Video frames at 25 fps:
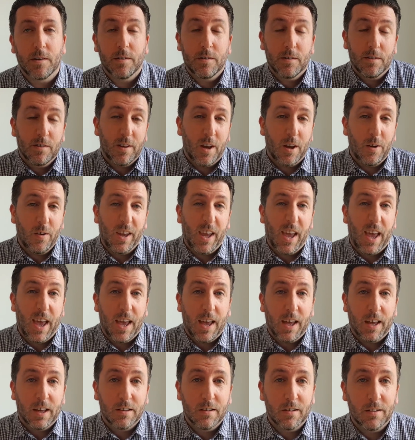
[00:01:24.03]
So
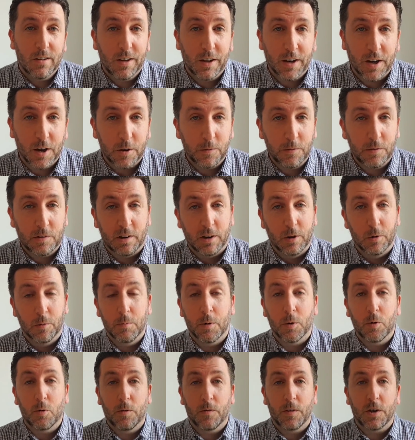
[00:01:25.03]
yeah, if it's a little
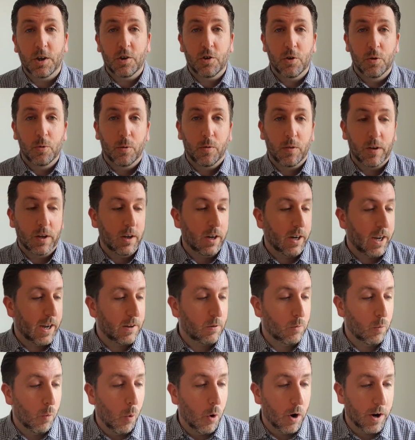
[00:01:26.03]
motivational thing, I
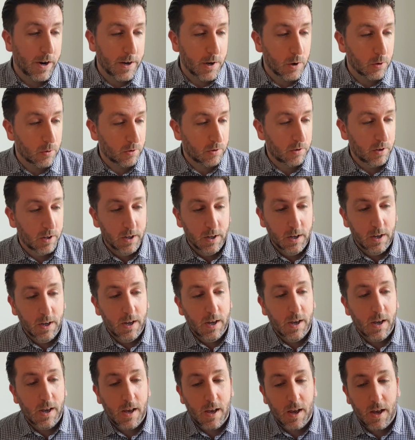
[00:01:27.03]
guess, why not?
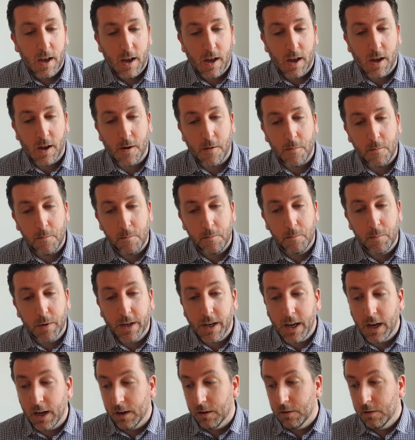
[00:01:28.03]
But
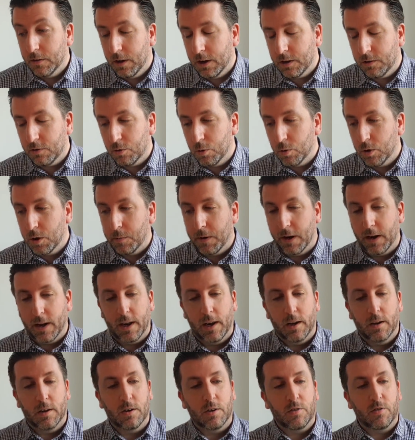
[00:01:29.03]
yeah, let's talk about
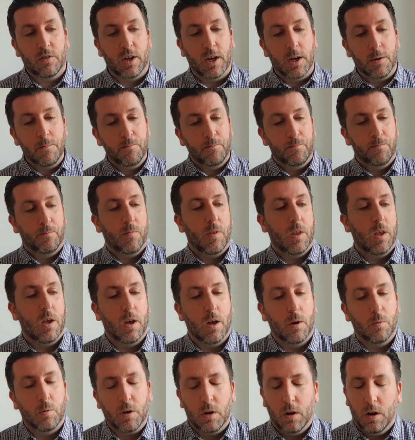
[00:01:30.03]
that last game.
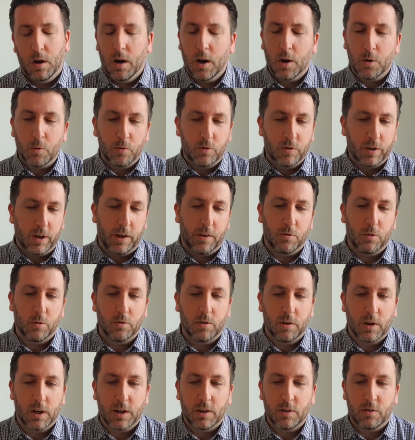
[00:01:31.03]
We've got loads to get through
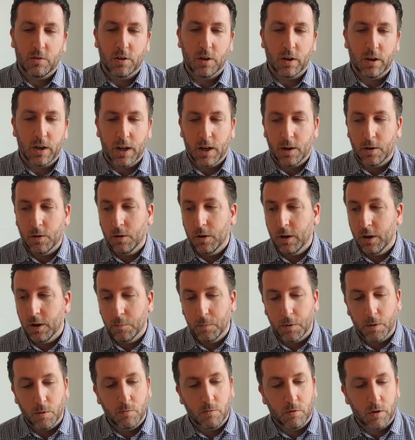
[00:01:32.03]
today, so you're going to hear
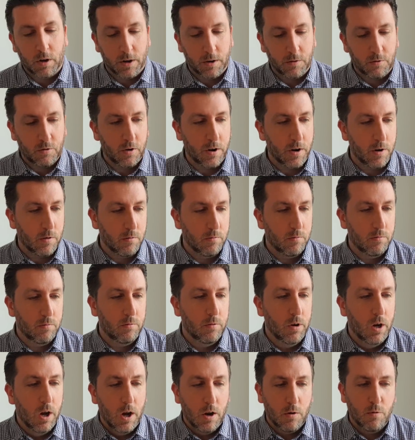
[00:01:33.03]
me kind of trying
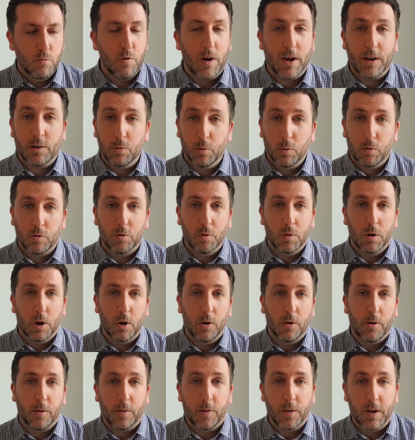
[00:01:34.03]
to rattle through a
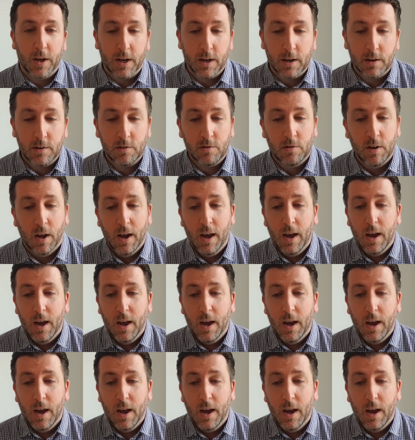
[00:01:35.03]
lot of things.